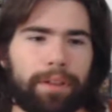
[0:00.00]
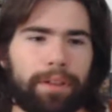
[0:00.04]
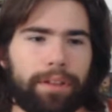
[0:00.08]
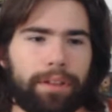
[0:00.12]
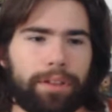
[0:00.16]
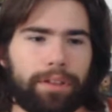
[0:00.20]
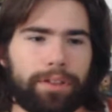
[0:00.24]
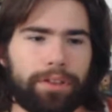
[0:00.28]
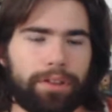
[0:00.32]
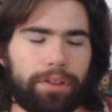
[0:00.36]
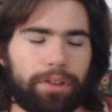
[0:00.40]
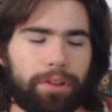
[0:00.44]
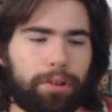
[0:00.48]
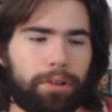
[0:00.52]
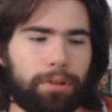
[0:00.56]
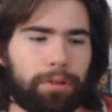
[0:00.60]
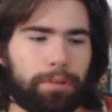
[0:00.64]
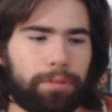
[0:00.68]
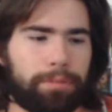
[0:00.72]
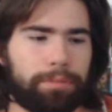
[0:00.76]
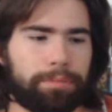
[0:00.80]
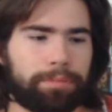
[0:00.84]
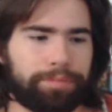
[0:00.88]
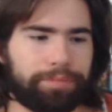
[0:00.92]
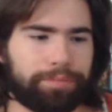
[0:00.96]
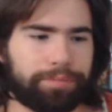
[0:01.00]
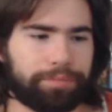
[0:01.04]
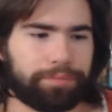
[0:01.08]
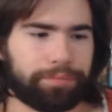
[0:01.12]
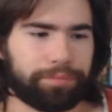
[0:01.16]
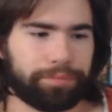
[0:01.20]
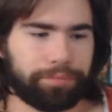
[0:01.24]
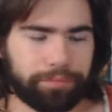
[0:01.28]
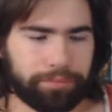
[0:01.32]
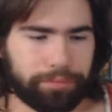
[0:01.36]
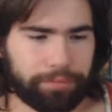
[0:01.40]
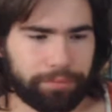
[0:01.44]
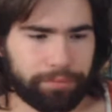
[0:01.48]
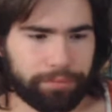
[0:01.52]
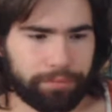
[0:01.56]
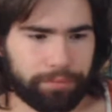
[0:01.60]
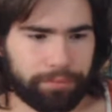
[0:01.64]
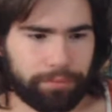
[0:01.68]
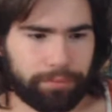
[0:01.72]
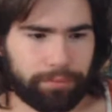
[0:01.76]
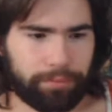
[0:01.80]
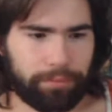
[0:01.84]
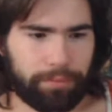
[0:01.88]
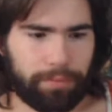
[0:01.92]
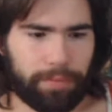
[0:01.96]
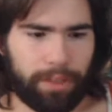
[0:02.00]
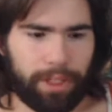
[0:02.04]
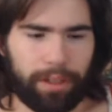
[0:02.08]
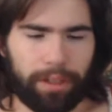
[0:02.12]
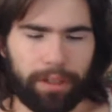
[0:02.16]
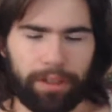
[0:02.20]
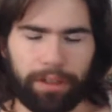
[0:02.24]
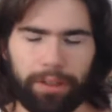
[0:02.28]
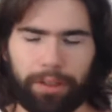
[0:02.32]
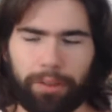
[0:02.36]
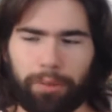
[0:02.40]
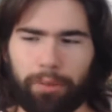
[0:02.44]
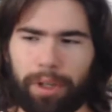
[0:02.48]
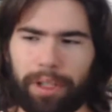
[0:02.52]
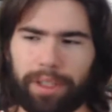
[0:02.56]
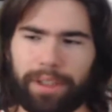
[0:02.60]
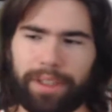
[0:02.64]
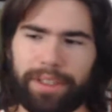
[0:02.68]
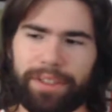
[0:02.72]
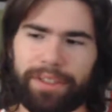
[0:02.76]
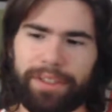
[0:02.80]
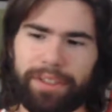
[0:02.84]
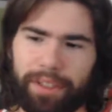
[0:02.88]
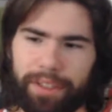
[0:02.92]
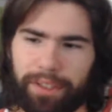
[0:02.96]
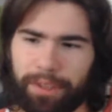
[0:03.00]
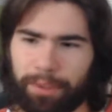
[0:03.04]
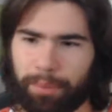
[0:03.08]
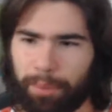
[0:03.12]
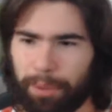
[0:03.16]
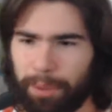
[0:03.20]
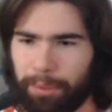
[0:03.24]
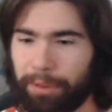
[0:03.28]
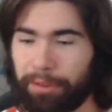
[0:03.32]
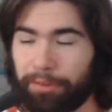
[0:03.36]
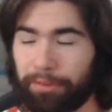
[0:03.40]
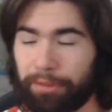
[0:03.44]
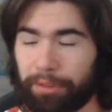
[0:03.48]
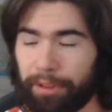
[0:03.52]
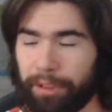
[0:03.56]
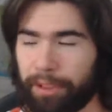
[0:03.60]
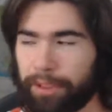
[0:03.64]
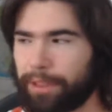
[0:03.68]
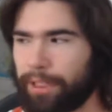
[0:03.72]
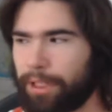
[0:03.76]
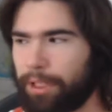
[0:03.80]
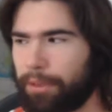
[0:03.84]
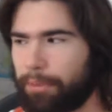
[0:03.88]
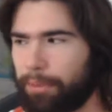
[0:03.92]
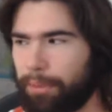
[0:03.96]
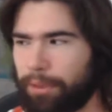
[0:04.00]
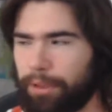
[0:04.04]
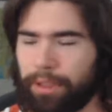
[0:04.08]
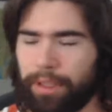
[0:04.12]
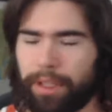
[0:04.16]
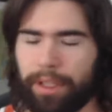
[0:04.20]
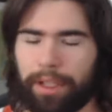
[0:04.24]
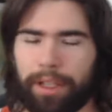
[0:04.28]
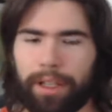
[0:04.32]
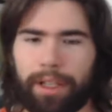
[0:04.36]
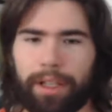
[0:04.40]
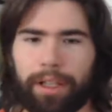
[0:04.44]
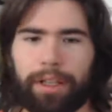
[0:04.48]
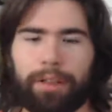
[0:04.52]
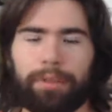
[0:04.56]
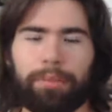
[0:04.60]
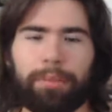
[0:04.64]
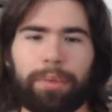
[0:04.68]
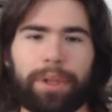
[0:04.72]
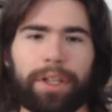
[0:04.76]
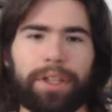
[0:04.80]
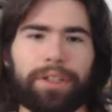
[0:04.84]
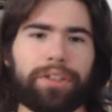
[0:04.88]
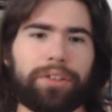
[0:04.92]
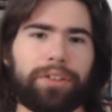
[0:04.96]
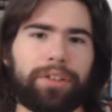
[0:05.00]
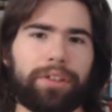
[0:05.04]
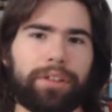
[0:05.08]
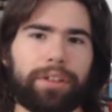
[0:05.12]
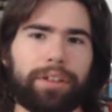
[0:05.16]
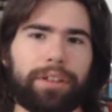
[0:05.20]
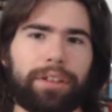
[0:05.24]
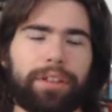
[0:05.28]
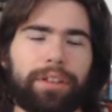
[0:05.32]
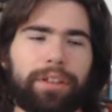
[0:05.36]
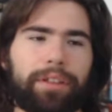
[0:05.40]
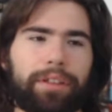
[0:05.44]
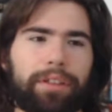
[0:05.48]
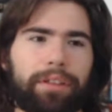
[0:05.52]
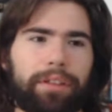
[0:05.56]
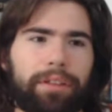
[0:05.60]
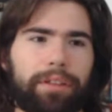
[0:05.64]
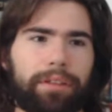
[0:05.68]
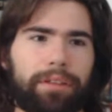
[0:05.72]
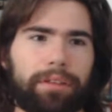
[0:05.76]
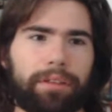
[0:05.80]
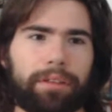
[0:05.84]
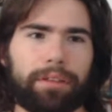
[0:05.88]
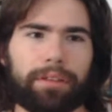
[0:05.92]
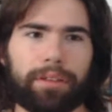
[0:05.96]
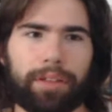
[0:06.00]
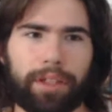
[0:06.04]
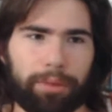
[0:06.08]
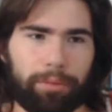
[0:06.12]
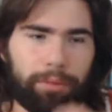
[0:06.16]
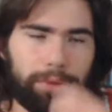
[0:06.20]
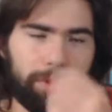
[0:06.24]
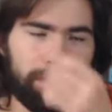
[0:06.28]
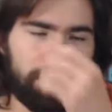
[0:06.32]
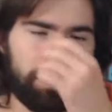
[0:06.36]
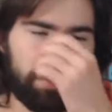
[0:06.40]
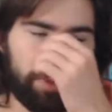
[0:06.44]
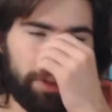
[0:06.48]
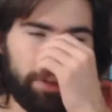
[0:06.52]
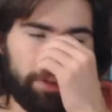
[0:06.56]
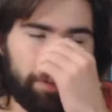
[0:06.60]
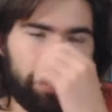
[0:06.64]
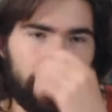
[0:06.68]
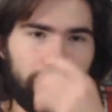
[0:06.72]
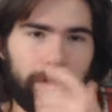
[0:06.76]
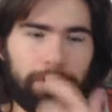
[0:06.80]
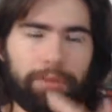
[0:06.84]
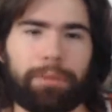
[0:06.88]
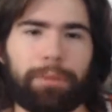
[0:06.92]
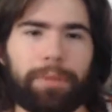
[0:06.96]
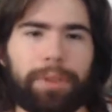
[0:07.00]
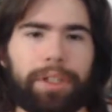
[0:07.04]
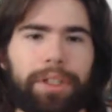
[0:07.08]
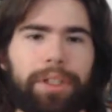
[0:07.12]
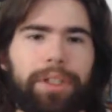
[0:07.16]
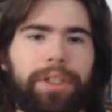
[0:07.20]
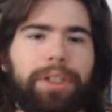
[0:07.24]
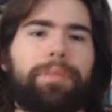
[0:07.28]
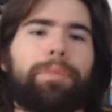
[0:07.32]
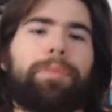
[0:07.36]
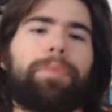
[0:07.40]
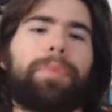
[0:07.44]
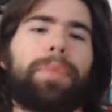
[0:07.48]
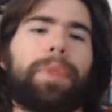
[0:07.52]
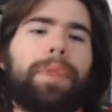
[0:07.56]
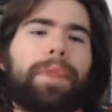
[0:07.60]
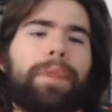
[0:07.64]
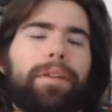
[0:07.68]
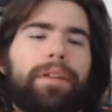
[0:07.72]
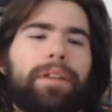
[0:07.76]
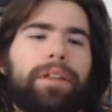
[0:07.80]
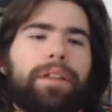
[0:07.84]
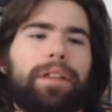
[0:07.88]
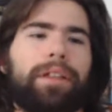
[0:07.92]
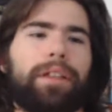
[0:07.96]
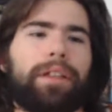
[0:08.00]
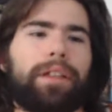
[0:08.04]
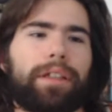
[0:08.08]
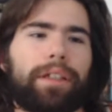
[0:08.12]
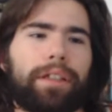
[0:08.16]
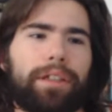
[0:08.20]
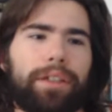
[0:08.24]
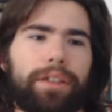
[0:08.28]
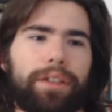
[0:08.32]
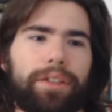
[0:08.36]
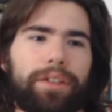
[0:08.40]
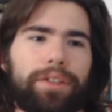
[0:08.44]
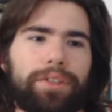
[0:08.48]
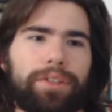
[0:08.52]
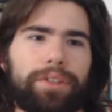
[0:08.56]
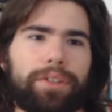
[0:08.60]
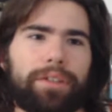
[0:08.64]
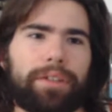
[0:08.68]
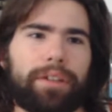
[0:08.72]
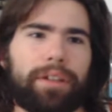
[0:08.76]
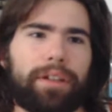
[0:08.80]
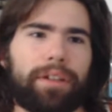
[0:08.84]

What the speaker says: So I don't know why the sneeze made me forget that, but basically, like what's been going on with me is